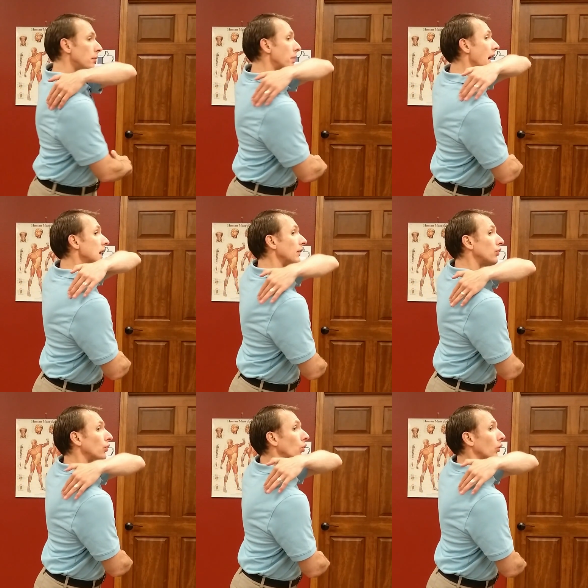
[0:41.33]
pain in the
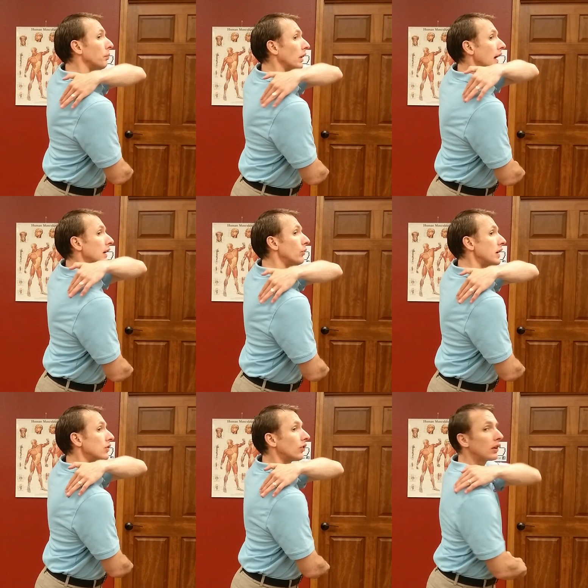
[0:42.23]
shoulder blade
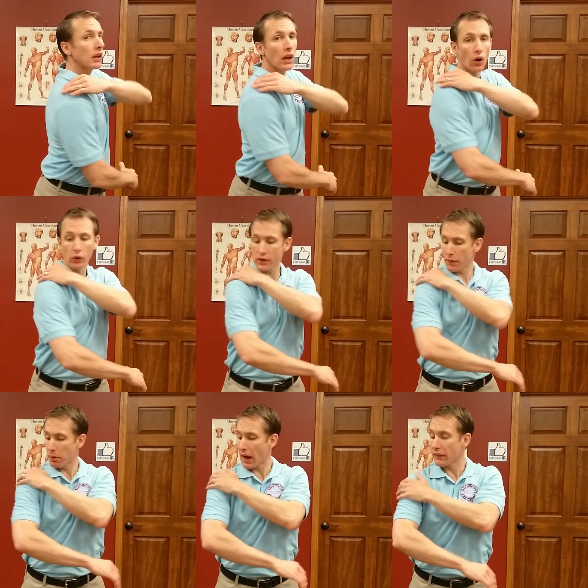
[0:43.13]
region, or
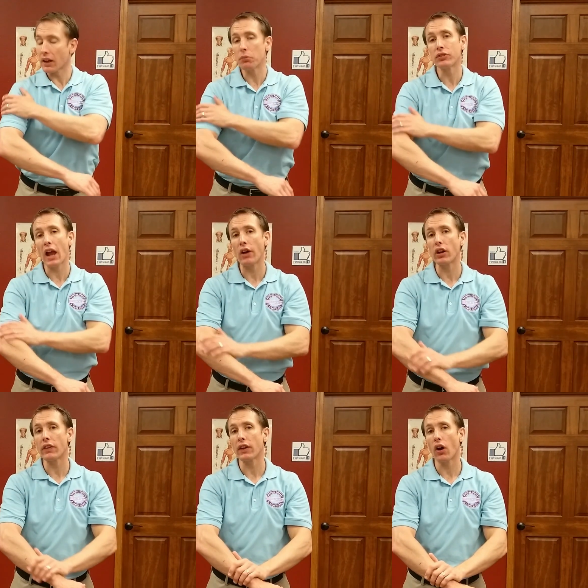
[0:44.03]
even pain that comes
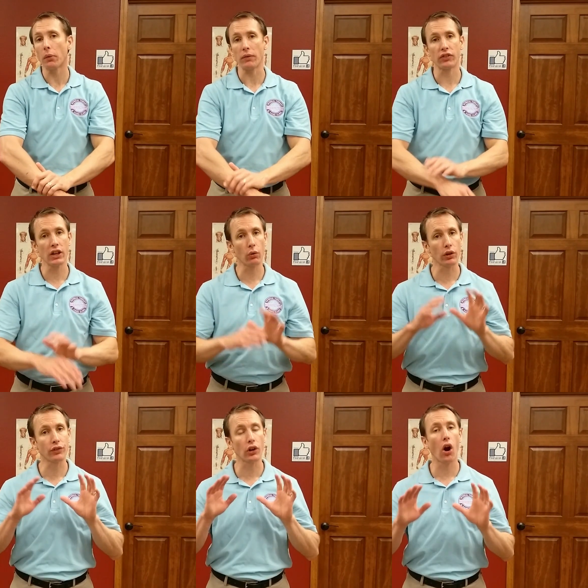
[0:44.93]
down in the arm. I've seen it
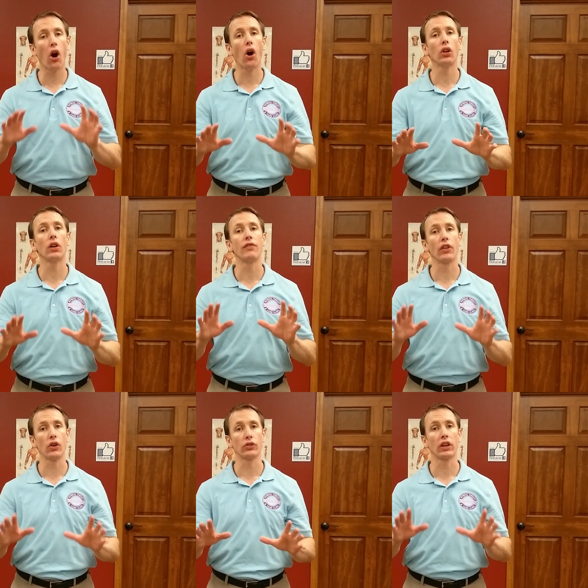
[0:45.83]
work for all of
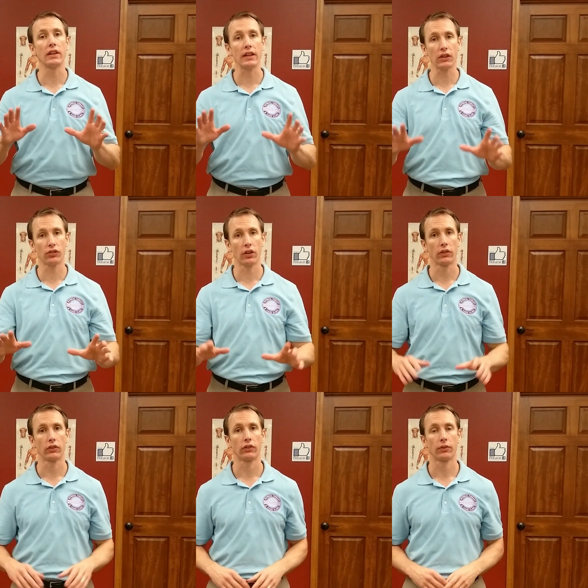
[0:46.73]
those conditions.